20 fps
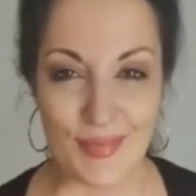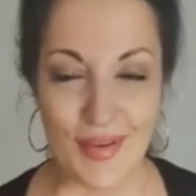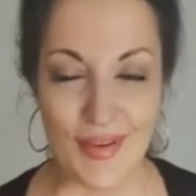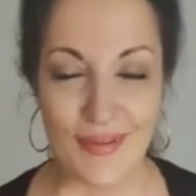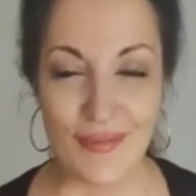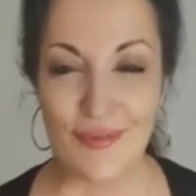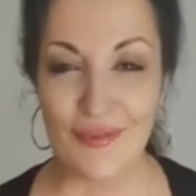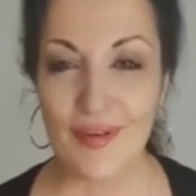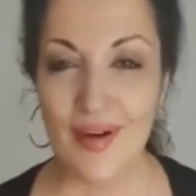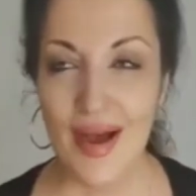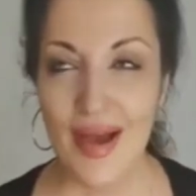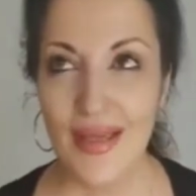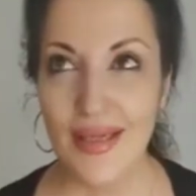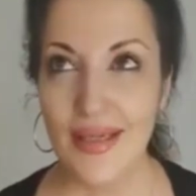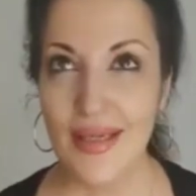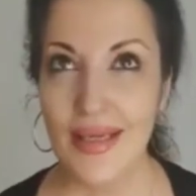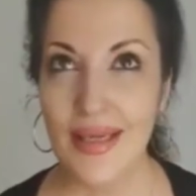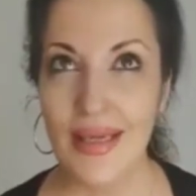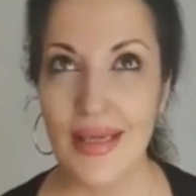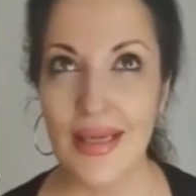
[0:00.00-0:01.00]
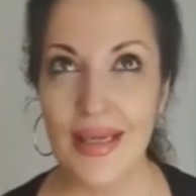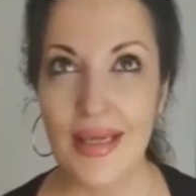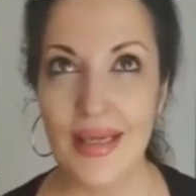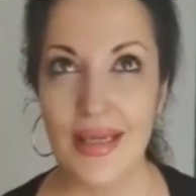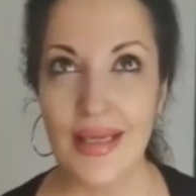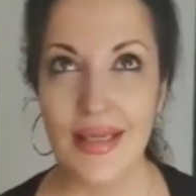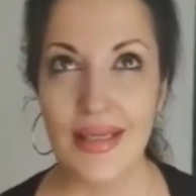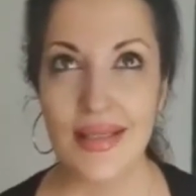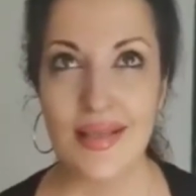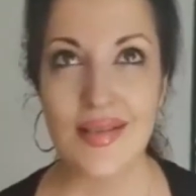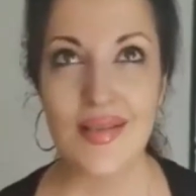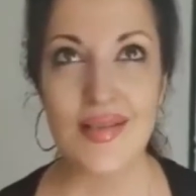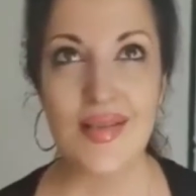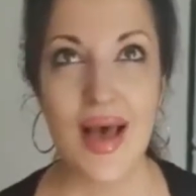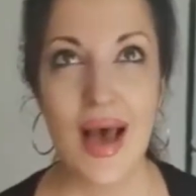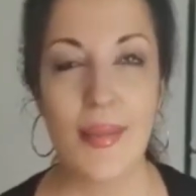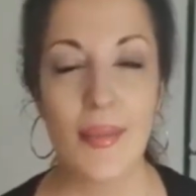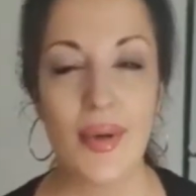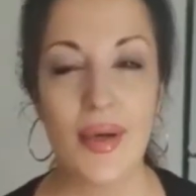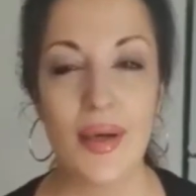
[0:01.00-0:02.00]
Finally,
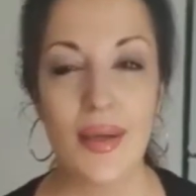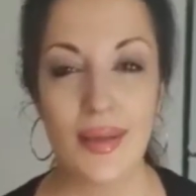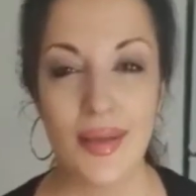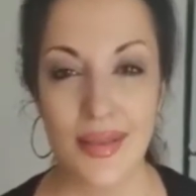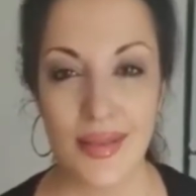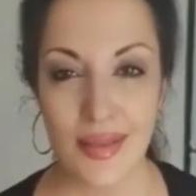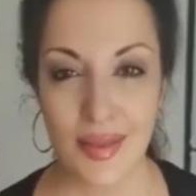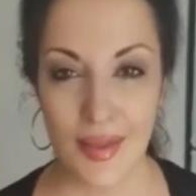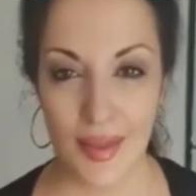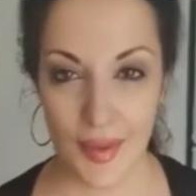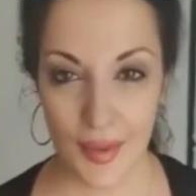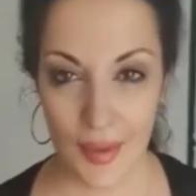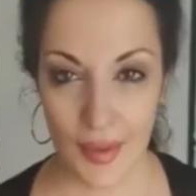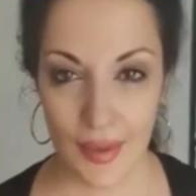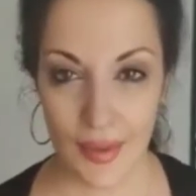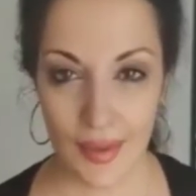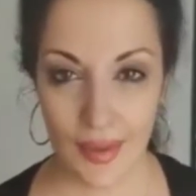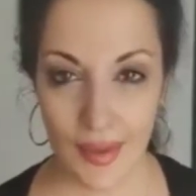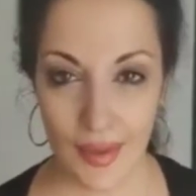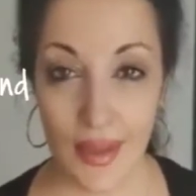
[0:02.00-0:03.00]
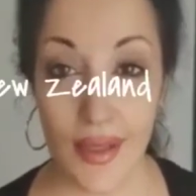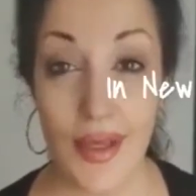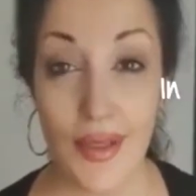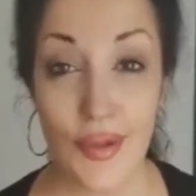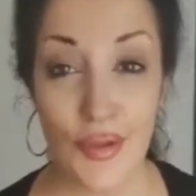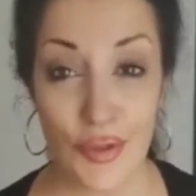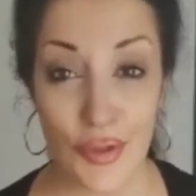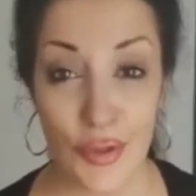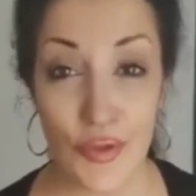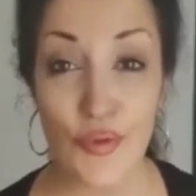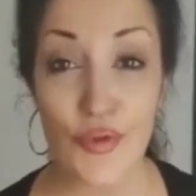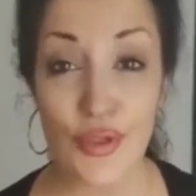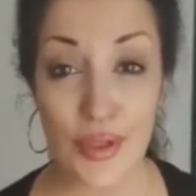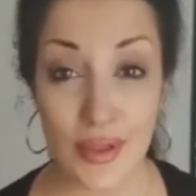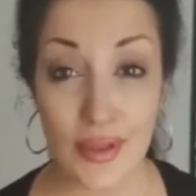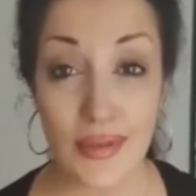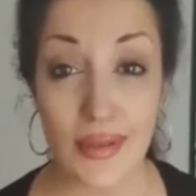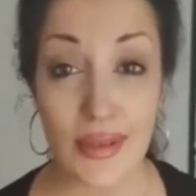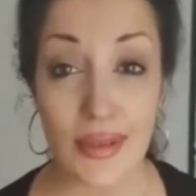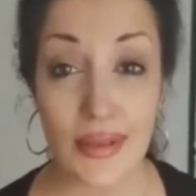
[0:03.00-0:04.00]
summer is here in New
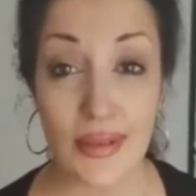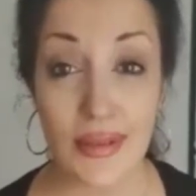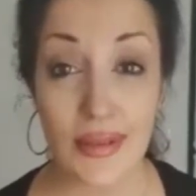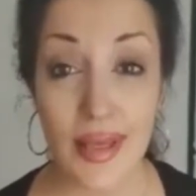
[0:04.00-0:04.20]
Zealand.